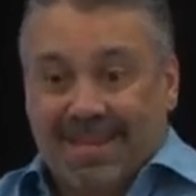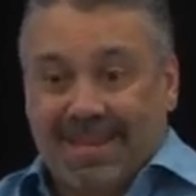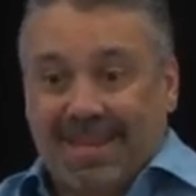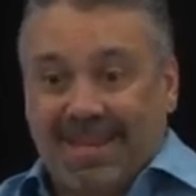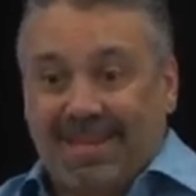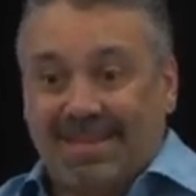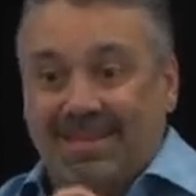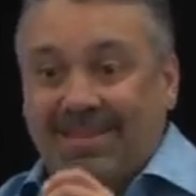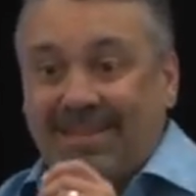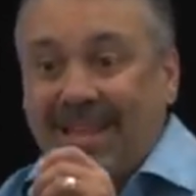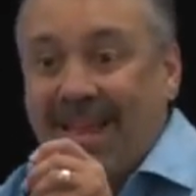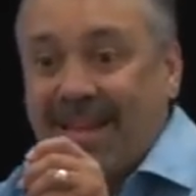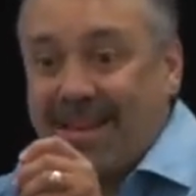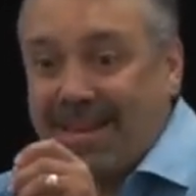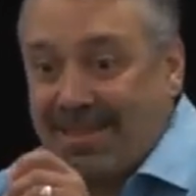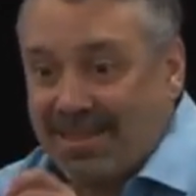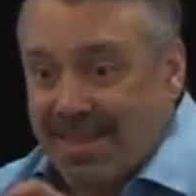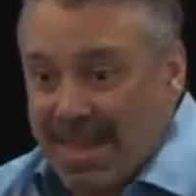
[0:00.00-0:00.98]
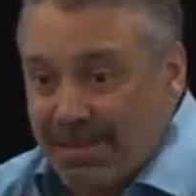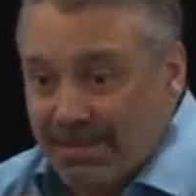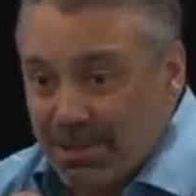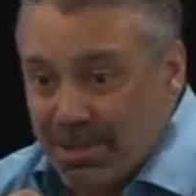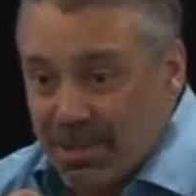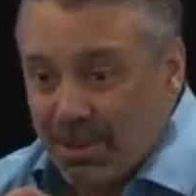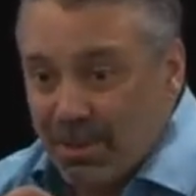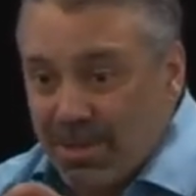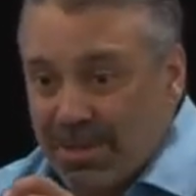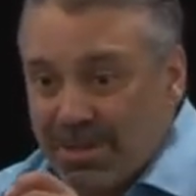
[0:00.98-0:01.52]
is letting them
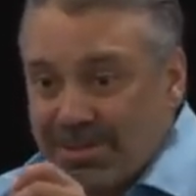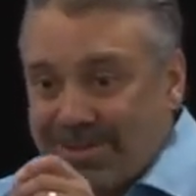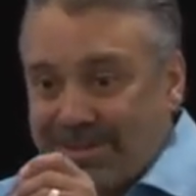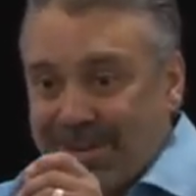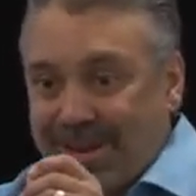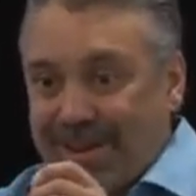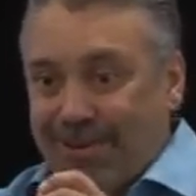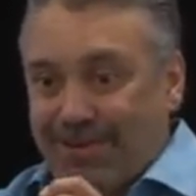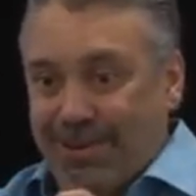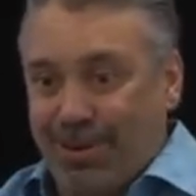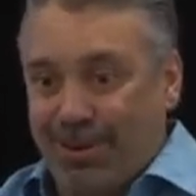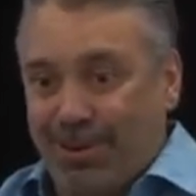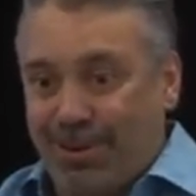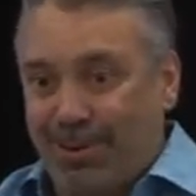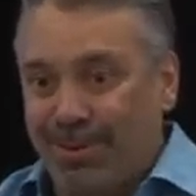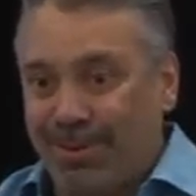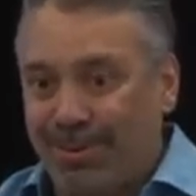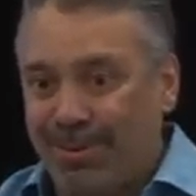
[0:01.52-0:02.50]
do it instead of you.